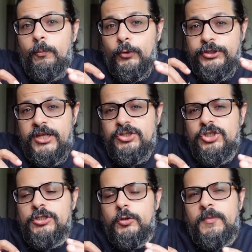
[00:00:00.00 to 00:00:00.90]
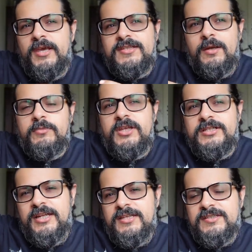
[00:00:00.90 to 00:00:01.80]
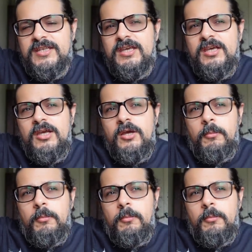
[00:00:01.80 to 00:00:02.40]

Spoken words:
potential to make something tasty.